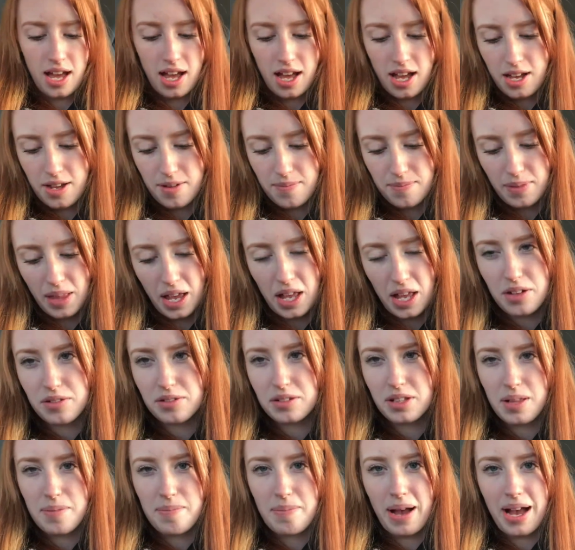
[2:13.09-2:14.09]
Um, I don't
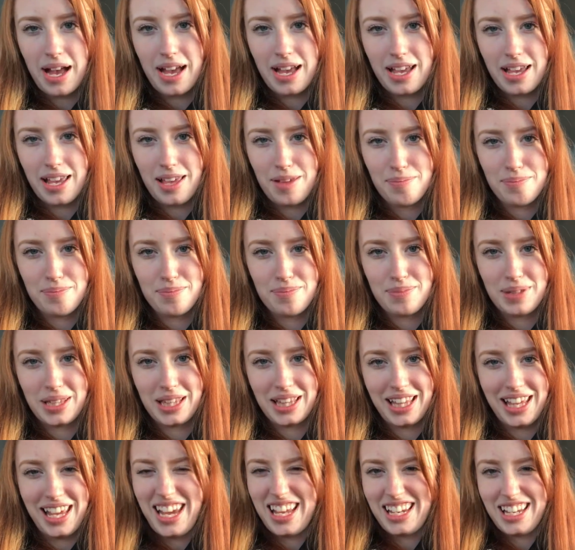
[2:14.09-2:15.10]
really buy
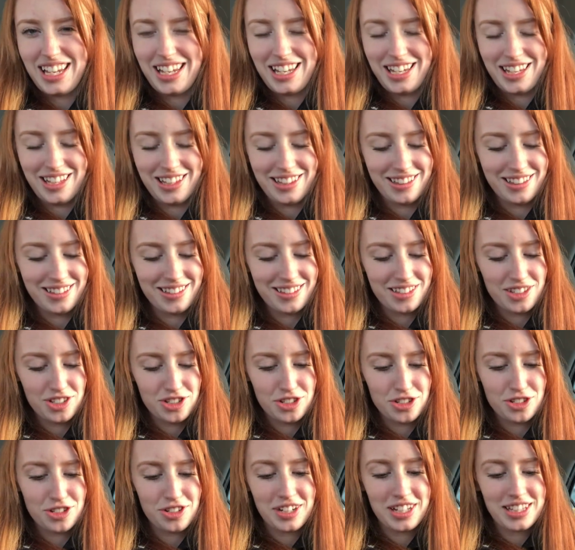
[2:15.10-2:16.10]
Billy any
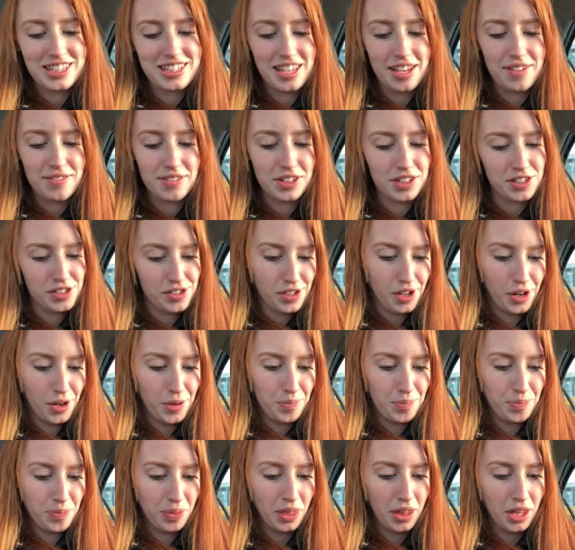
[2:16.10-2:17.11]
treats ever,
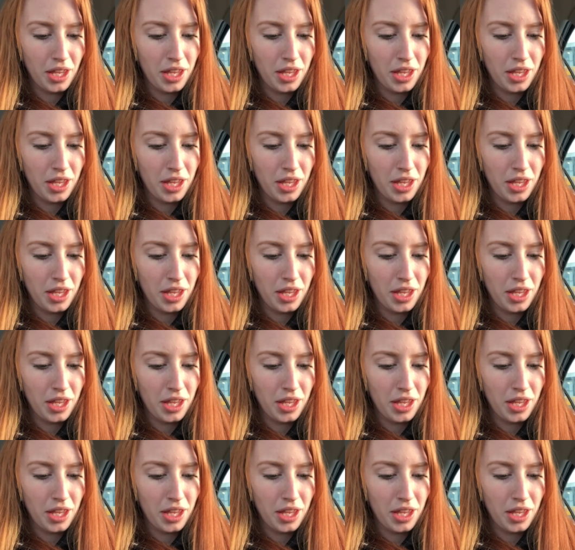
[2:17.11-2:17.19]
so,